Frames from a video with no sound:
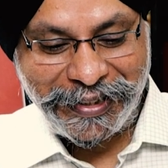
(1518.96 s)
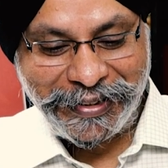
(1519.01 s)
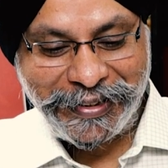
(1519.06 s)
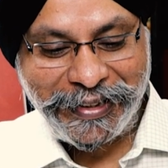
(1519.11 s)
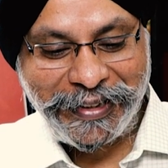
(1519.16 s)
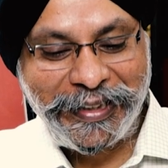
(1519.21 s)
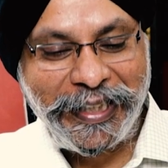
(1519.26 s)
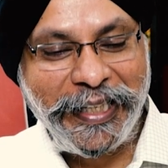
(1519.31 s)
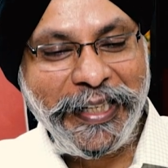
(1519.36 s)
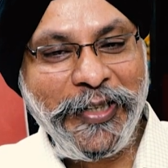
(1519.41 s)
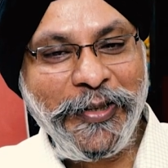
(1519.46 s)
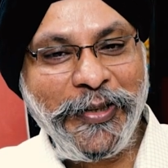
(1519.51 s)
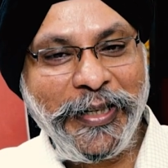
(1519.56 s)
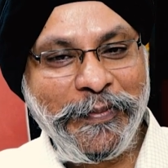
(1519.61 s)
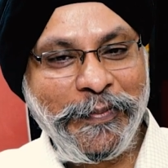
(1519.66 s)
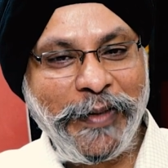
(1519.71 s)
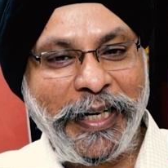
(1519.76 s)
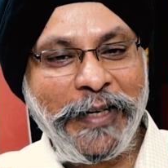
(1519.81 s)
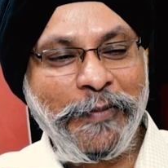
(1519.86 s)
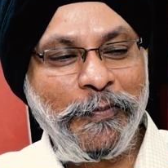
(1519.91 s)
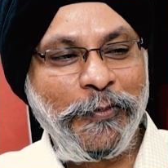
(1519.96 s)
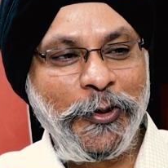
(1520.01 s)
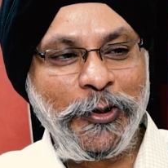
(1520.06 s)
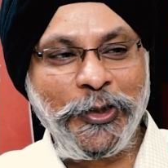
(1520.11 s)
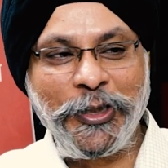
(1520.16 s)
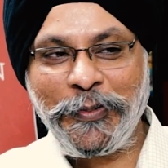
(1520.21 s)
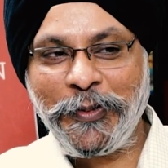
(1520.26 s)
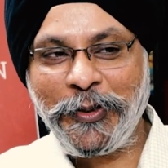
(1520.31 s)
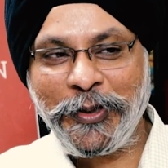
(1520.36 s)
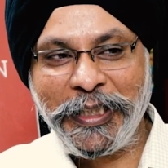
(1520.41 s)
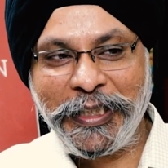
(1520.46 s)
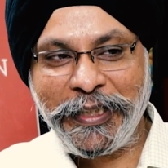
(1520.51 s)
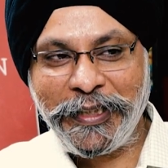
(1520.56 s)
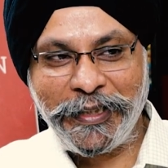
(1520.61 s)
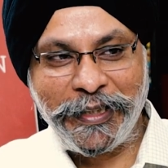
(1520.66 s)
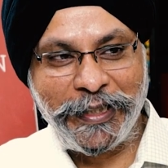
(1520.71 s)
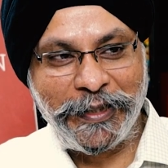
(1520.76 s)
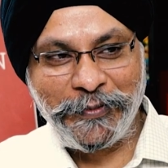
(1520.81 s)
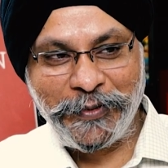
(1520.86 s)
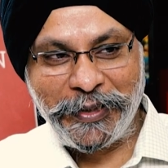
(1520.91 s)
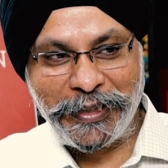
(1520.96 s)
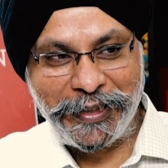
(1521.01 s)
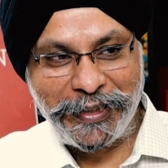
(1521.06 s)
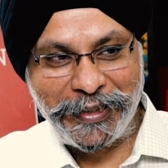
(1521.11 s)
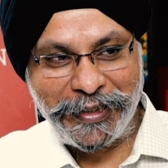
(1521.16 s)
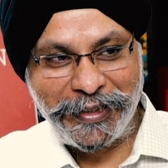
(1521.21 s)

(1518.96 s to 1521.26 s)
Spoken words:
The thing you admire most about the Indian Army?